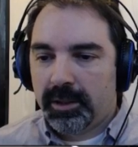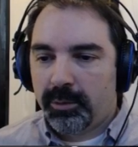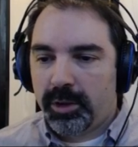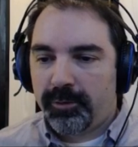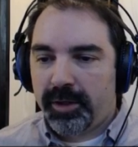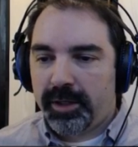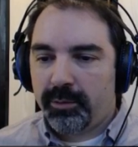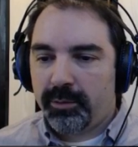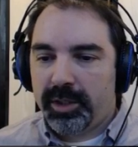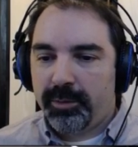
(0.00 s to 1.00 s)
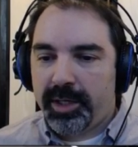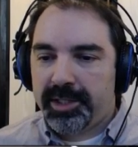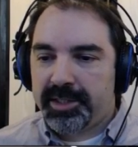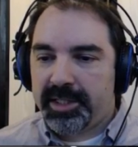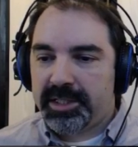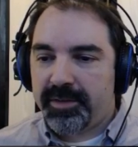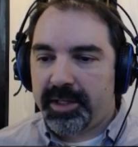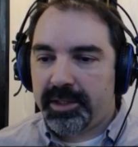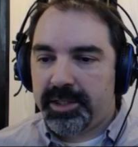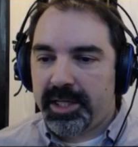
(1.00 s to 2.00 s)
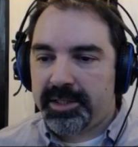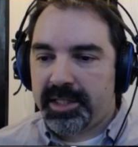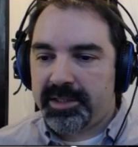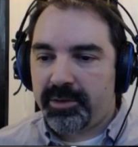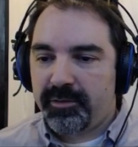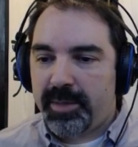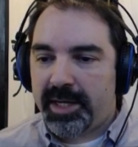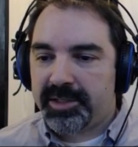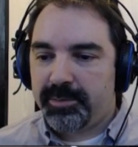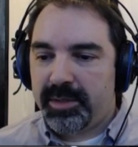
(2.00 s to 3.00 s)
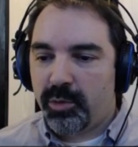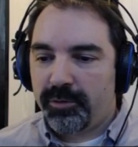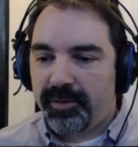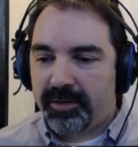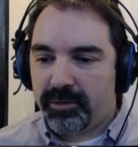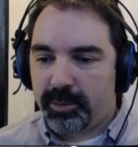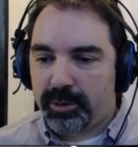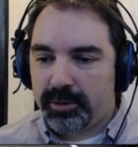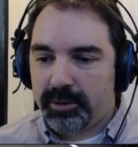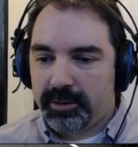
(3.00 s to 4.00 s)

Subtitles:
I wonder if I rearrange these, if I can change that center of mass to be more favorable.